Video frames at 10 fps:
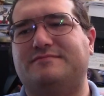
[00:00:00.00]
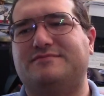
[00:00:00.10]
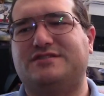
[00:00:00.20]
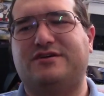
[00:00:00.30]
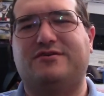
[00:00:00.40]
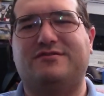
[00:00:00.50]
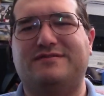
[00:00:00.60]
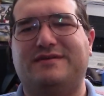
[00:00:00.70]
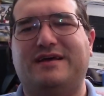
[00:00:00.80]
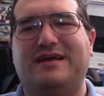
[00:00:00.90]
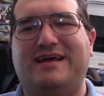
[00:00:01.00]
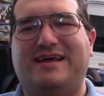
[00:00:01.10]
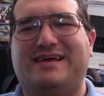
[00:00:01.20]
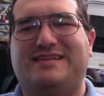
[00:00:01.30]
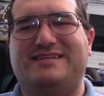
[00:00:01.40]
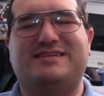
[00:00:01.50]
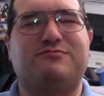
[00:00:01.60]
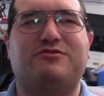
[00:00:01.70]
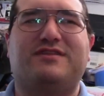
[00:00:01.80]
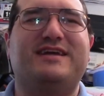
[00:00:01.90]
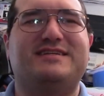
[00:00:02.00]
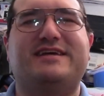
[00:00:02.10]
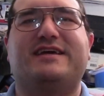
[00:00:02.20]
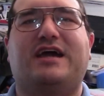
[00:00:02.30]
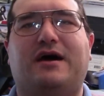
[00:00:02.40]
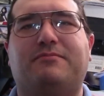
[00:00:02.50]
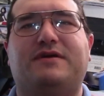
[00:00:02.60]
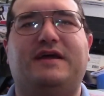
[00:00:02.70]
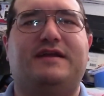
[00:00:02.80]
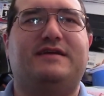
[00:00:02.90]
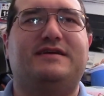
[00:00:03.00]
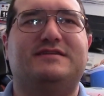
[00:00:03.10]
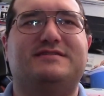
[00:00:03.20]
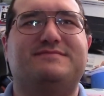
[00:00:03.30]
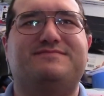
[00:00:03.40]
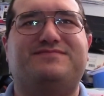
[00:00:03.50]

So this is where things get complicated, is